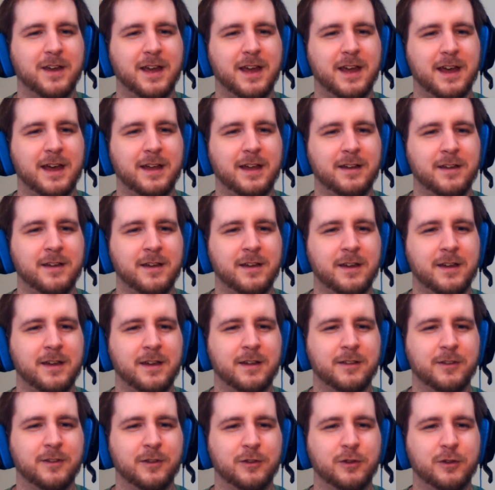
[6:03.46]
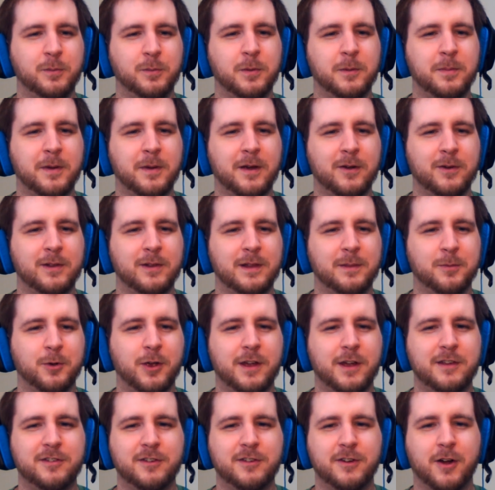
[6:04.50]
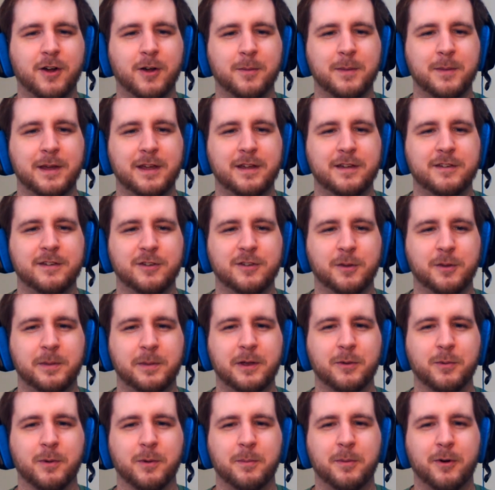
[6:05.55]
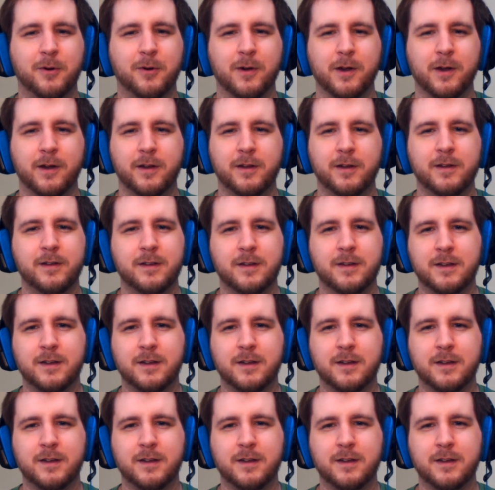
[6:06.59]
had. The Superpower Liberation Army shall be reborn.